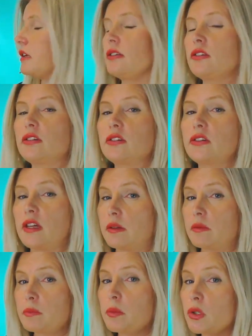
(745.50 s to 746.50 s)
that
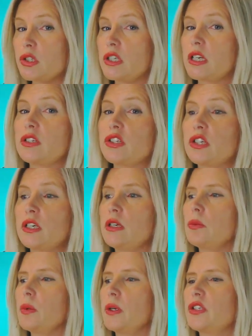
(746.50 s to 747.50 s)
push
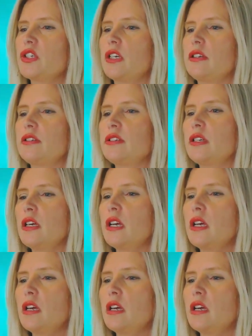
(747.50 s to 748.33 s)
energy, which is